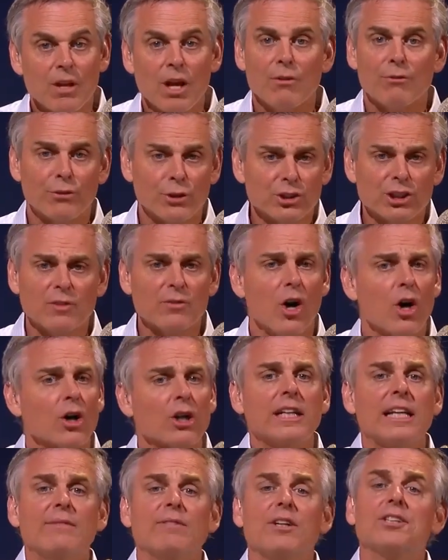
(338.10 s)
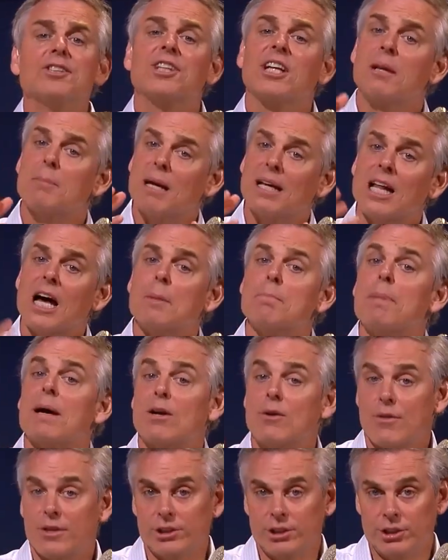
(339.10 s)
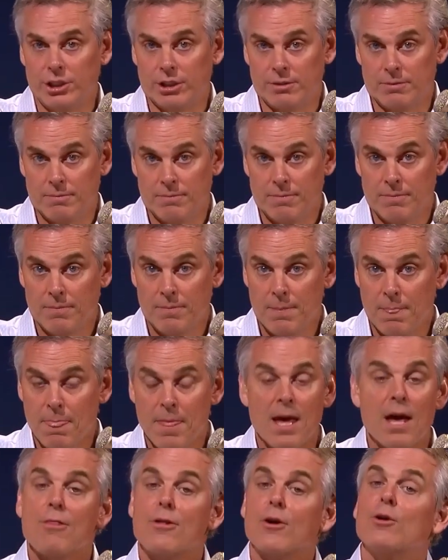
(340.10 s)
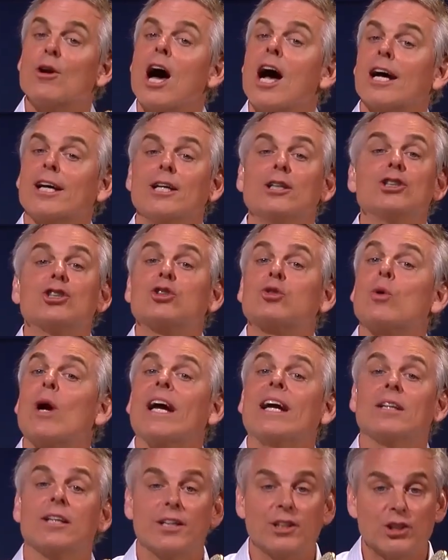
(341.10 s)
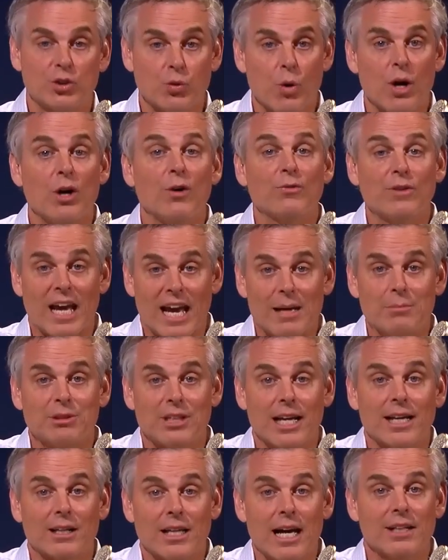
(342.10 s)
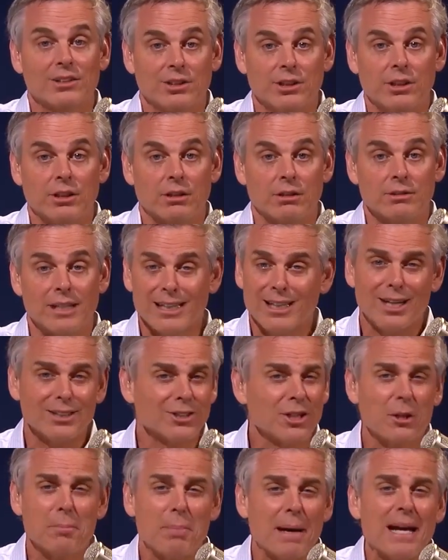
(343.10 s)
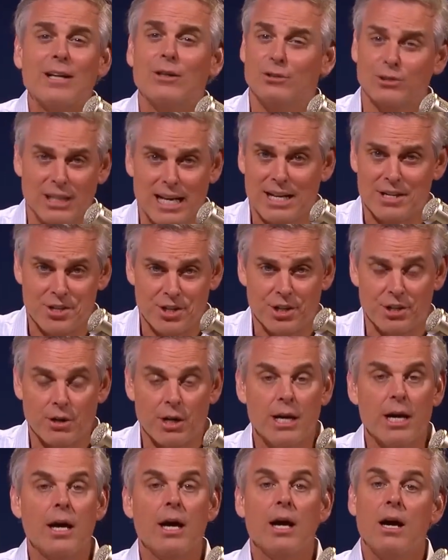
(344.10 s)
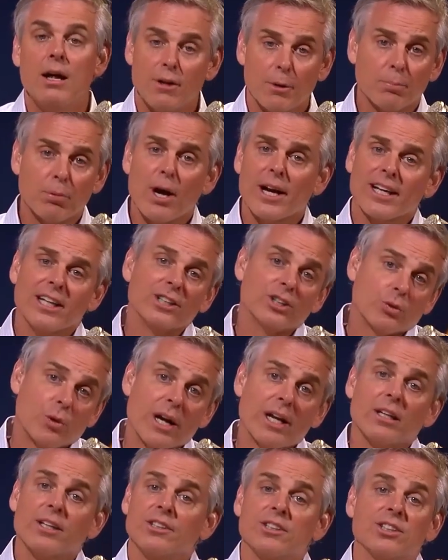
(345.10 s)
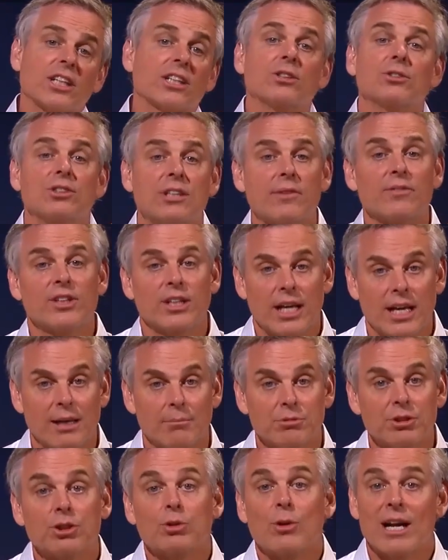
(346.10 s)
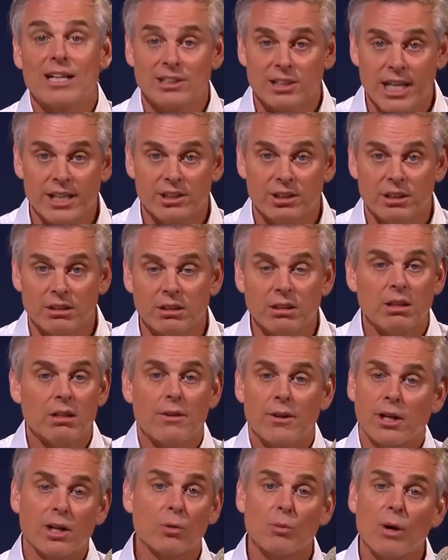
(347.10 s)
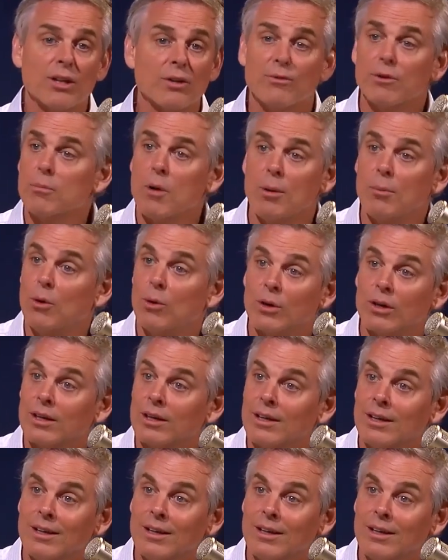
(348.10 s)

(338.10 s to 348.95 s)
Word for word: first of all, Cleveland's going to be a lot better this year. They're not going to trail in 12 games like last year. They lost to the Bengals last year. They're probably going to trail in 6 or 7 games. Translation, they're going to run the football more.